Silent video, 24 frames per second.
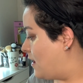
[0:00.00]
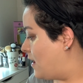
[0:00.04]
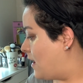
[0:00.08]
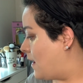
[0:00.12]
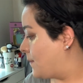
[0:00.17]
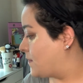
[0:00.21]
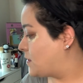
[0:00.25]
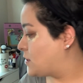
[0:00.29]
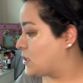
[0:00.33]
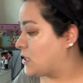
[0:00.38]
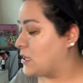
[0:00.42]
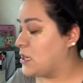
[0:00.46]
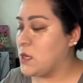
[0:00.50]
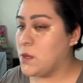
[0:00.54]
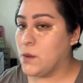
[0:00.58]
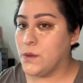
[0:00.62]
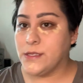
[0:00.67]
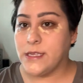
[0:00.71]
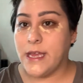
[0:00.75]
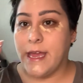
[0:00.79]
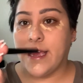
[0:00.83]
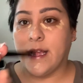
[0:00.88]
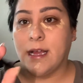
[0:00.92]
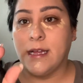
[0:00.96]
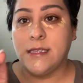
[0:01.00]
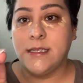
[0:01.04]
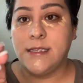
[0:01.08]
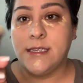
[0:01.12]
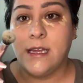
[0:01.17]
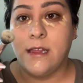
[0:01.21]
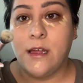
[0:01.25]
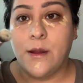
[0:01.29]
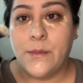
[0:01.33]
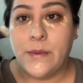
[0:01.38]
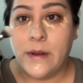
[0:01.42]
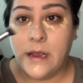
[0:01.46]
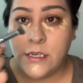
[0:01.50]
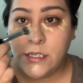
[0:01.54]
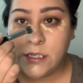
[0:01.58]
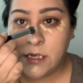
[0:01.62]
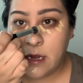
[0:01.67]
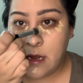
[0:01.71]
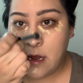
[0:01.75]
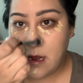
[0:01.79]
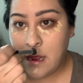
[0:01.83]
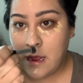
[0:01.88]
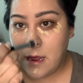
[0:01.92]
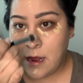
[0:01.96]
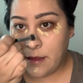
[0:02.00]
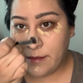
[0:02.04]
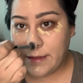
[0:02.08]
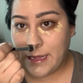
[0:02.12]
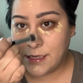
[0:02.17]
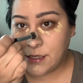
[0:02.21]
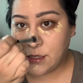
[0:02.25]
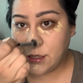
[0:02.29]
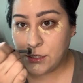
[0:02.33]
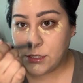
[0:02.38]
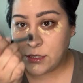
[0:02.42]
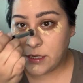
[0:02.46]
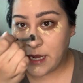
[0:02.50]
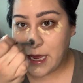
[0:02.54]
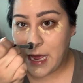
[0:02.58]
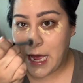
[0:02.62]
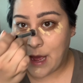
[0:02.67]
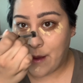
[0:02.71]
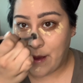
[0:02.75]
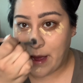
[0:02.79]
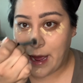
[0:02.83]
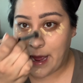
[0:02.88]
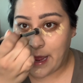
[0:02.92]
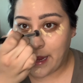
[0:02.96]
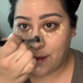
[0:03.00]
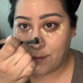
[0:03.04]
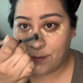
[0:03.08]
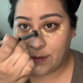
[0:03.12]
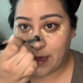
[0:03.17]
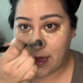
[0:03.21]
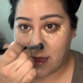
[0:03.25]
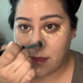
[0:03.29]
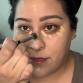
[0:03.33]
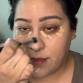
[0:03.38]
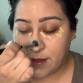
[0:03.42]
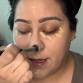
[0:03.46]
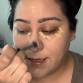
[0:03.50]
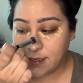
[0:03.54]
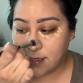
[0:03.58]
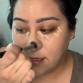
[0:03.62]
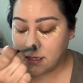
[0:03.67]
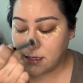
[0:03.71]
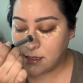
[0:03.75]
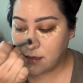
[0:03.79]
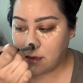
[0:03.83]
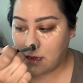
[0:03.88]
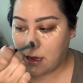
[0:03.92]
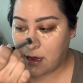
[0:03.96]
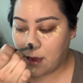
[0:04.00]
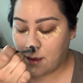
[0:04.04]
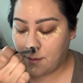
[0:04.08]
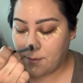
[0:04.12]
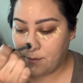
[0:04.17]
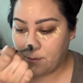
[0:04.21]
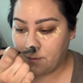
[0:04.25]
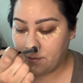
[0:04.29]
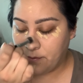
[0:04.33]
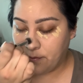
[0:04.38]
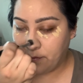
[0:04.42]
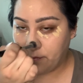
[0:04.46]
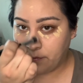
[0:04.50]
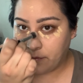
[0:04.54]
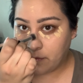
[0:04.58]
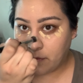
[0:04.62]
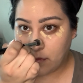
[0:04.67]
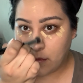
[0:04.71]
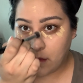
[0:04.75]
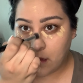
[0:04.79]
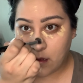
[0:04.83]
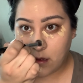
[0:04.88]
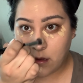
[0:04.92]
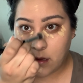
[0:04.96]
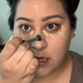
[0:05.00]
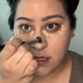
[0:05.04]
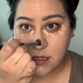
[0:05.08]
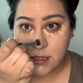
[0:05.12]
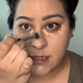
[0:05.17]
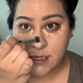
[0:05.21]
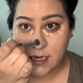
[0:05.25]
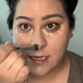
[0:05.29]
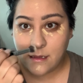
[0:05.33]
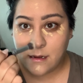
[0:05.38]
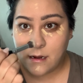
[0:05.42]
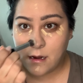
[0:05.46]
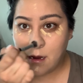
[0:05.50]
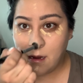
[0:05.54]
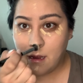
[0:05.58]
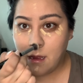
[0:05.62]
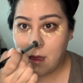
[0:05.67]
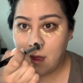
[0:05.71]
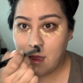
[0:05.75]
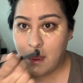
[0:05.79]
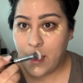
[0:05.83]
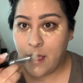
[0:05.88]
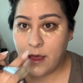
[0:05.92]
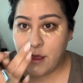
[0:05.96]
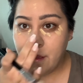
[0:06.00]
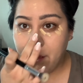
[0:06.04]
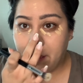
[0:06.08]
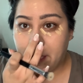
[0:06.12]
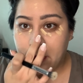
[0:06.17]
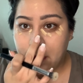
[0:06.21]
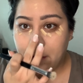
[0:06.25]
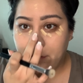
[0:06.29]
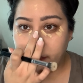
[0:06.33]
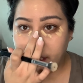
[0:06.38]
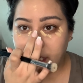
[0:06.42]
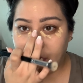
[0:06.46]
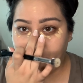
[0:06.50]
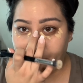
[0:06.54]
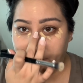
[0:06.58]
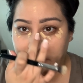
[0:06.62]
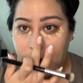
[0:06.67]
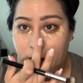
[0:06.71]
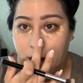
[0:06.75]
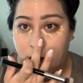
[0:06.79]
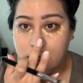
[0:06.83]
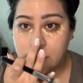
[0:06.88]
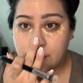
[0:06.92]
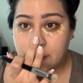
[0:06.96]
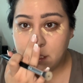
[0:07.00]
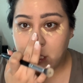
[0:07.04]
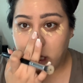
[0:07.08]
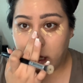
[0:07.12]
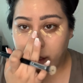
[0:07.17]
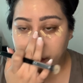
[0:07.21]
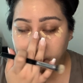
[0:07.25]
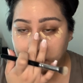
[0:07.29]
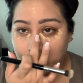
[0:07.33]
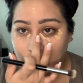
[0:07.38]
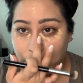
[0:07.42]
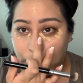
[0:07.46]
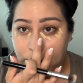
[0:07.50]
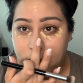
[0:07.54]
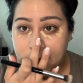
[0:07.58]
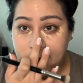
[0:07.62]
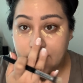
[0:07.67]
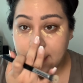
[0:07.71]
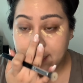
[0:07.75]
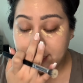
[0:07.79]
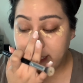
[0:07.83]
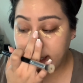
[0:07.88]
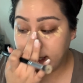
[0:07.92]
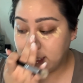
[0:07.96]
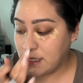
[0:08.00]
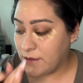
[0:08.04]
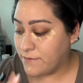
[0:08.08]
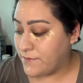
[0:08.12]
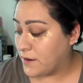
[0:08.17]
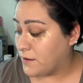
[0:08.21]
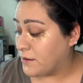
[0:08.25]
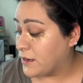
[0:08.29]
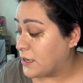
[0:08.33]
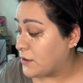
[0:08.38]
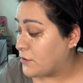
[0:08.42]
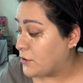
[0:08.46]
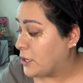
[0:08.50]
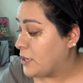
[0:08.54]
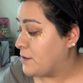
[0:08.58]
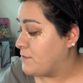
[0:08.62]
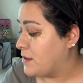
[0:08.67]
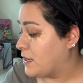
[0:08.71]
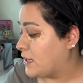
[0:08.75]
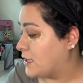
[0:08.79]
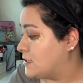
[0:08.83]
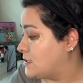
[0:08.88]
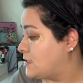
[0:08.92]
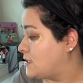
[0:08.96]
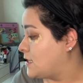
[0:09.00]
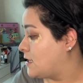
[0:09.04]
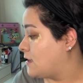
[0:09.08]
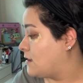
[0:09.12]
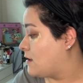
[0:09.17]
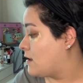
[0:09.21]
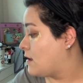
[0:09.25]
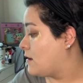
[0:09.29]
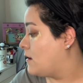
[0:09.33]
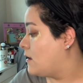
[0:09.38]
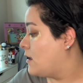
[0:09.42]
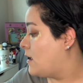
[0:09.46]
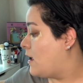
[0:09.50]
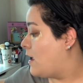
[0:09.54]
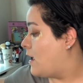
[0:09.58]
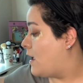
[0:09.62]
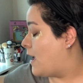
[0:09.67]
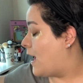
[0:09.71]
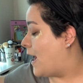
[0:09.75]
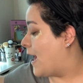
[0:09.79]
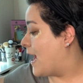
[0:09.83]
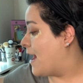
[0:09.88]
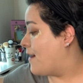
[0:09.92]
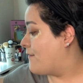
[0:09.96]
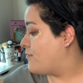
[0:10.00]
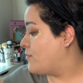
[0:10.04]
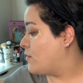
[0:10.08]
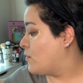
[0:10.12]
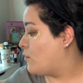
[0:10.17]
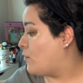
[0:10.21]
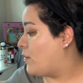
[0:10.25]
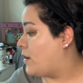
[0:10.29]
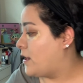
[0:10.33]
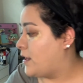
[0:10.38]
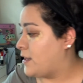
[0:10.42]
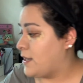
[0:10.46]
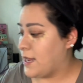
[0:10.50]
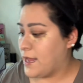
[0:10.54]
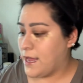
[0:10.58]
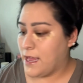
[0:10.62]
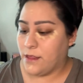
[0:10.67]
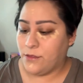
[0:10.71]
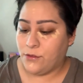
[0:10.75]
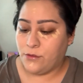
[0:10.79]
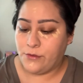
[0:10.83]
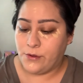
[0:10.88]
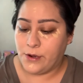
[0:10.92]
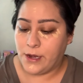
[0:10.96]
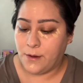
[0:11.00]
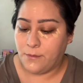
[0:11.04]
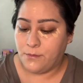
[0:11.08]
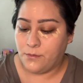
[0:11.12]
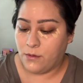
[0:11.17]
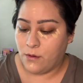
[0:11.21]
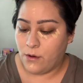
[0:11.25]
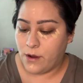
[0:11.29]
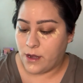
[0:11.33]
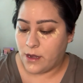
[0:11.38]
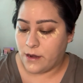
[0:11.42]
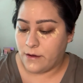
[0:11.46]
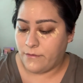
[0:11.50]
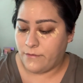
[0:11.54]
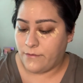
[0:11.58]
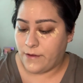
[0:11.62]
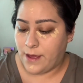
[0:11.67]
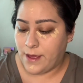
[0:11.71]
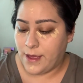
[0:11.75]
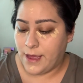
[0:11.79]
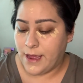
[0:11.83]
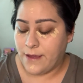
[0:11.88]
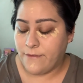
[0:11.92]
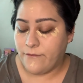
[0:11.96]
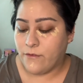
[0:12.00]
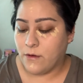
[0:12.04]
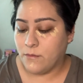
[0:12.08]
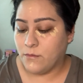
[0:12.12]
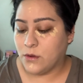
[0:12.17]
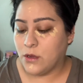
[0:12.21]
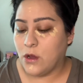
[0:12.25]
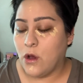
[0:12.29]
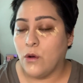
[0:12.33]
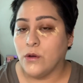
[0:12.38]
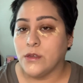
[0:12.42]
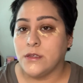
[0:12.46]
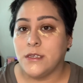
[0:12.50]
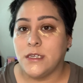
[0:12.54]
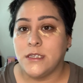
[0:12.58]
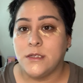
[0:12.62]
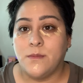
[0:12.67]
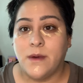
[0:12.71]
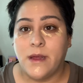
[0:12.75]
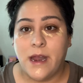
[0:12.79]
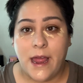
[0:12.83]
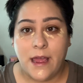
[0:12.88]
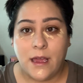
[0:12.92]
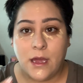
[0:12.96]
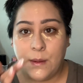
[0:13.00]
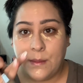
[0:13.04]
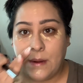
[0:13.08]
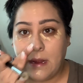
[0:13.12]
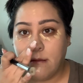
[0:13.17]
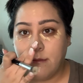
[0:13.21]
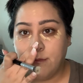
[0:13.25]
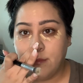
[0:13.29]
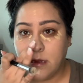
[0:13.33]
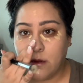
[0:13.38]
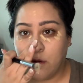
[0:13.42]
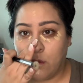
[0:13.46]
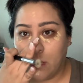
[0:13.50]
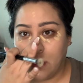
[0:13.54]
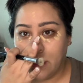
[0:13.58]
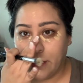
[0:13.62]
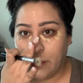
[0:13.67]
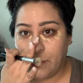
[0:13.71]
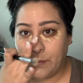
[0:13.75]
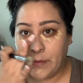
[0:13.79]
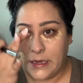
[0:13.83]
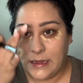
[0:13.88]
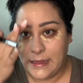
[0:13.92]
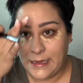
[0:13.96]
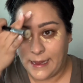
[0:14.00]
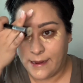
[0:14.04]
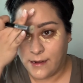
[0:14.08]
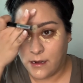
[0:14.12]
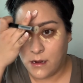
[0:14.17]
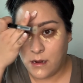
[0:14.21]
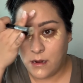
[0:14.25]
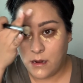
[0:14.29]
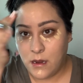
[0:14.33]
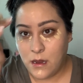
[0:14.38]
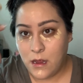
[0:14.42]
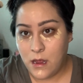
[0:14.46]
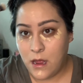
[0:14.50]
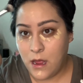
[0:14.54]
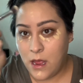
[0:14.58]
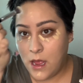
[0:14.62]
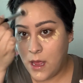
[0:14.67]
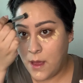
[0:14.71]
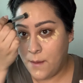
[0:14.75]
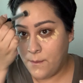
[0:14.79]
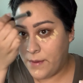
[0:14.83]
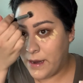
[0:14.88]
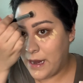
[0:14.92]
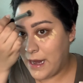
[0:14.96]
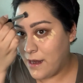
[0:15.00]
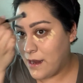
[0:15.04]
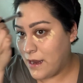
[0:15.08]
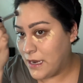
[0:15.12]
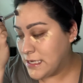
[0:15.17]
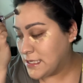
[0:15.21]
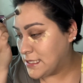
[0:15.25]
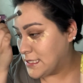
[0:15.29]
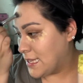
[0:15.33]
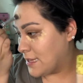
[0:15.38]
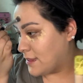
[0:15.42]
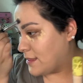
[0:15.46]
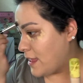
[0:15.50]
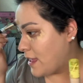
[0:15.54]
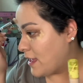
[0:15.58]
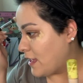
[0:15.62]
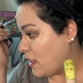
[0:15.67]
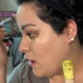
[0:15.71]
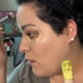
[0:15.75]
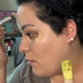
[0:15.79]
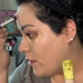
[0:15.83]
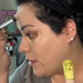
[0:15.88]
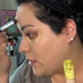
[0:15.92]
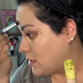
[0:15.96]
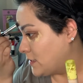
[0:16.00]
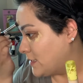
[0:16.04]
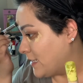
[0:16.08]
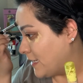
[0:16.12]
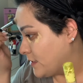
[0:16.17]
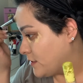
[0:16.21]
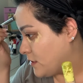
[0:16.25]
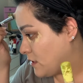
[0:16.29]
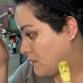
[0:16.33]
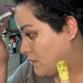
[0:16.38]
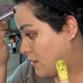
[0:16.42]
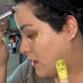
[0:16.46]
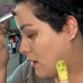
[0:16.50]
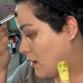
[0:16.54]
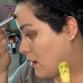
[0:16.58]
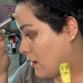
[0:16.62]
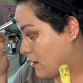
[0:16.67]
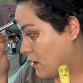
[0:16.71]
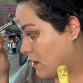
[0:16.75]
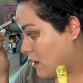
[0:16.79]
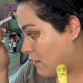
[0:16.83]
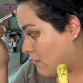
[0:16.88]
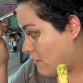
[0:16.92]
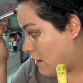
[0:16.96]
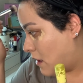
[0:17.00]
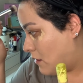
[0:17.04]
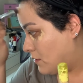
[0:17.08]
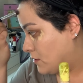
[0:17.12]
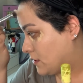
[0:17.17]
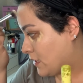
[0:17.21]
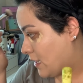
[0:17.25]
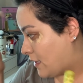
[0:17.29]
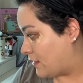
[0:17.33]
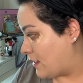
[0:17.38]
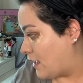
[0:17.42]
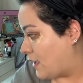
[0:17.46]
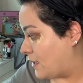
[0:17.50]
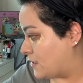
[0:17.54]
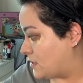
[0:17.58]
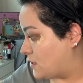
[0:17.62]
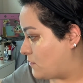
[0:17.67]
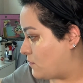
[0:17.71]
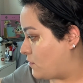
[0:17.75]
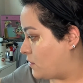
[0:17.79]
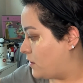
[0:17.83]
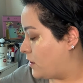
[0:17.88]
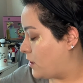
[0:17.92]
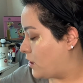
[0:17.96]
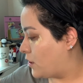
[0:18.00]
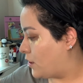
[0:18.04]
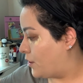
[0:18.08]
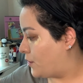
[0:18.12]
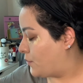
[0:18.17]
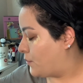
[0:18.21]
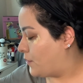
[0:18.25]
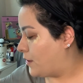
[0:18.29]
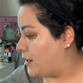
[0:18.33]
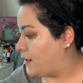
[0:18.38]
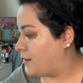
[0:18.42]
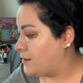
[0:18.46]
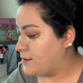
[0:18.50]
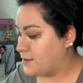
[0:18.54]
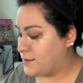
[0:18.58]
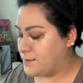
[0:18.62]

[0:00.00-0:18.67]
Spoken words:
I'm just going to use a concealer brush. That's usually how I apply this concealer. You can use your fingers, which also works because it is a very creamy concealer. I have the one in 3.5 from Kosas, but I could probably go a little bit lighter. But I honestly think it works nice for me all year round. I think it's a really good one.